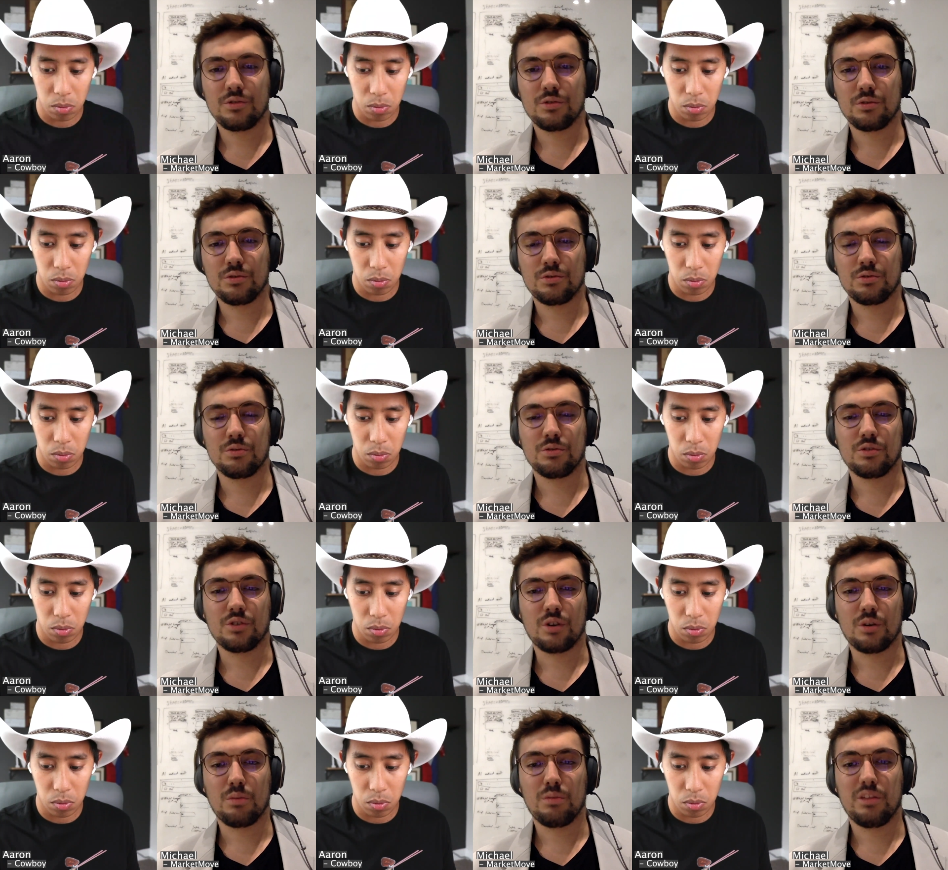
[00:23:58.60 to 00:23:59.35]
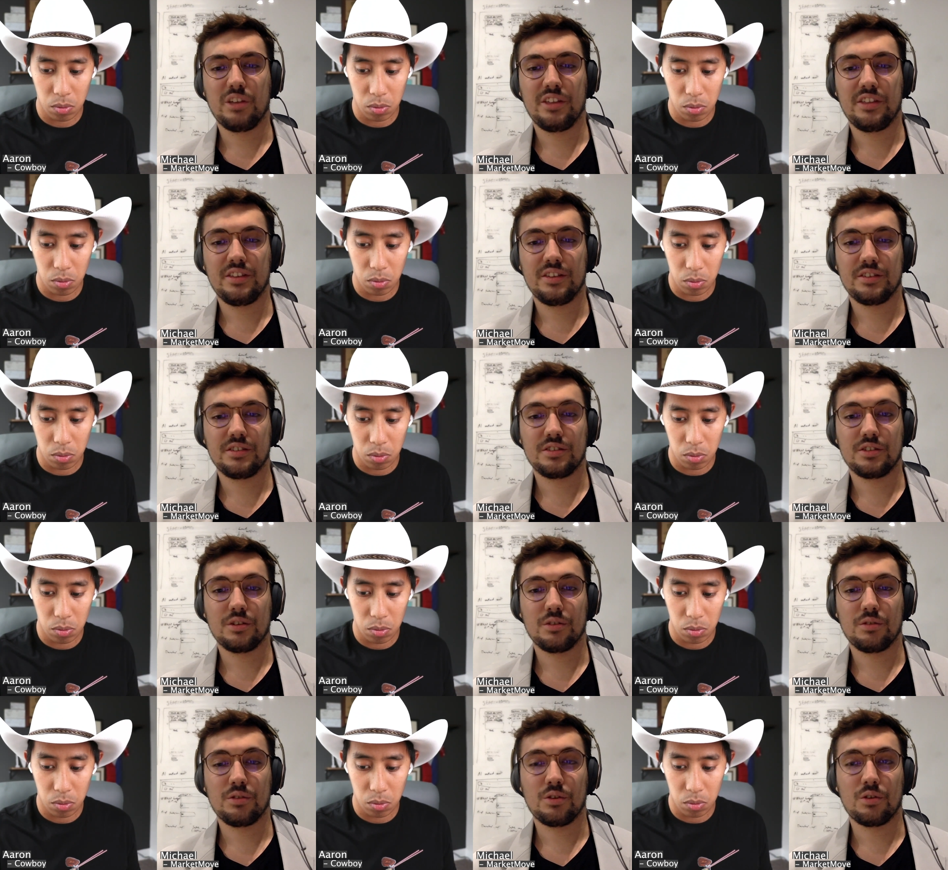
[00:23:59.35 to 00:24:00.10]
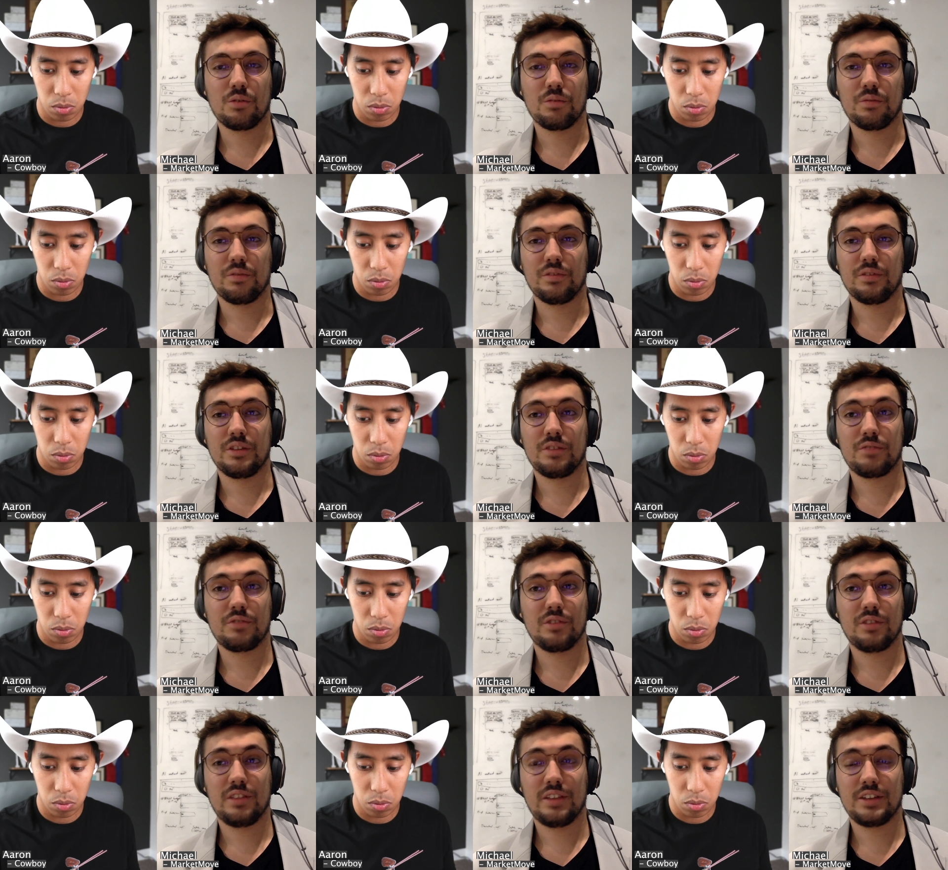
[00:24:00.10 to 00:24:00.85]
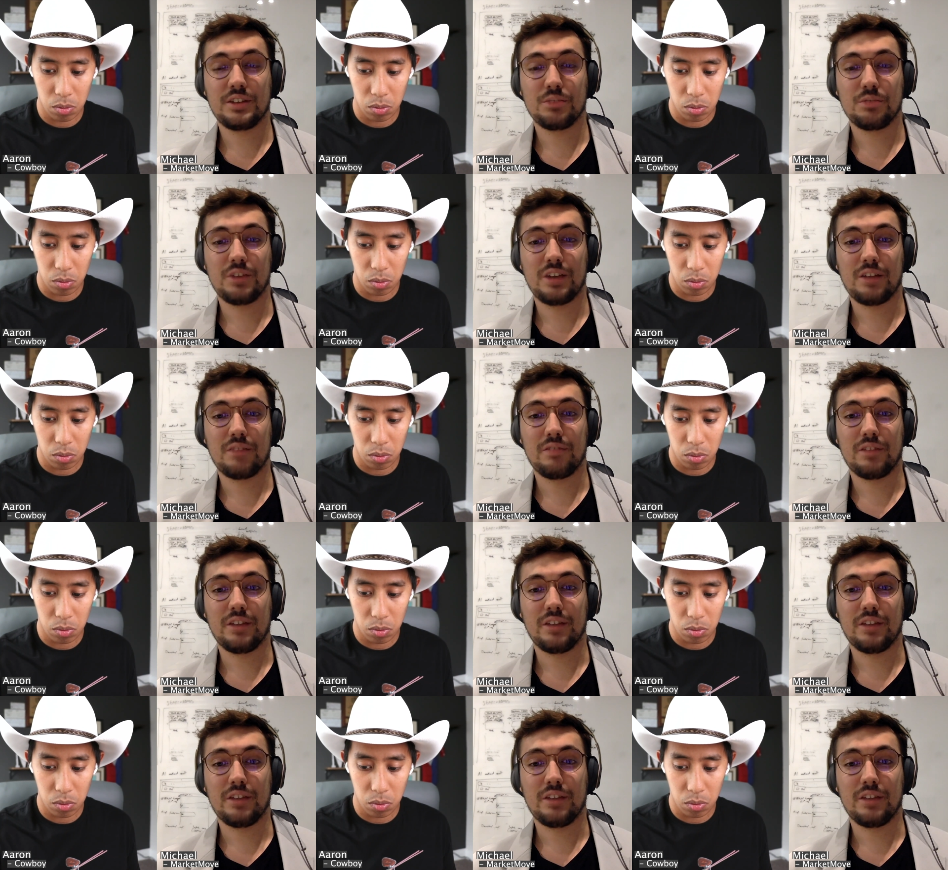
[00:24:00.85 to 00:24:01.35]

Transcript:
Speaker 1: to complete this. So nevertheless, we have